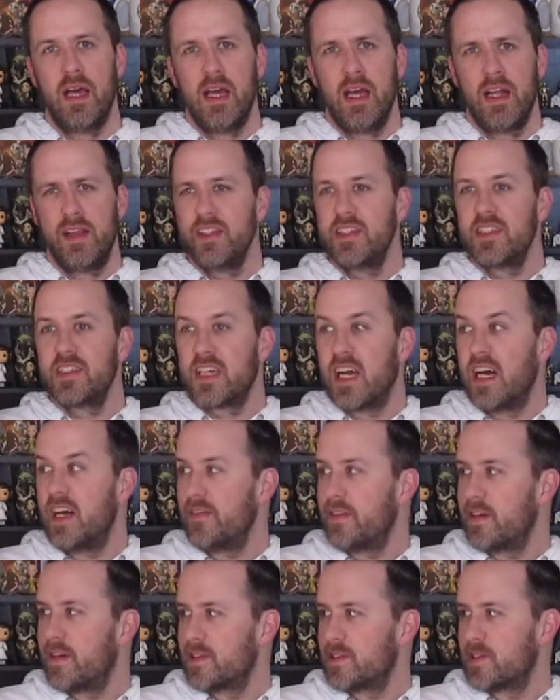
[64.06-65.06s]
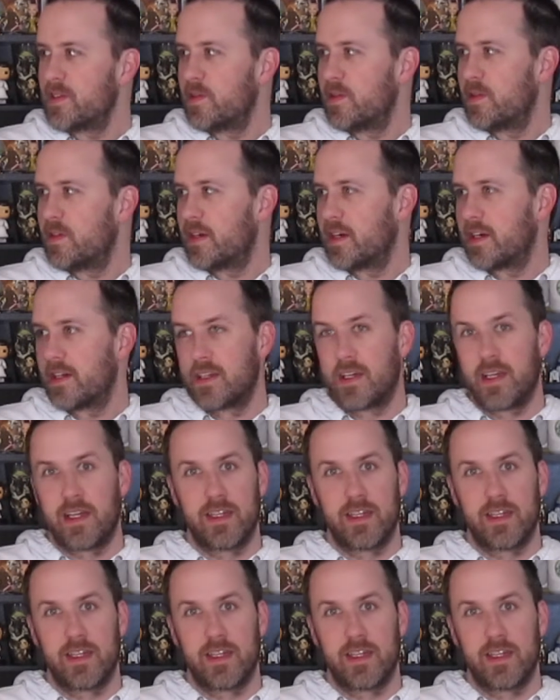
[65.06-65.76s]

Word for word: This is kind of also uh,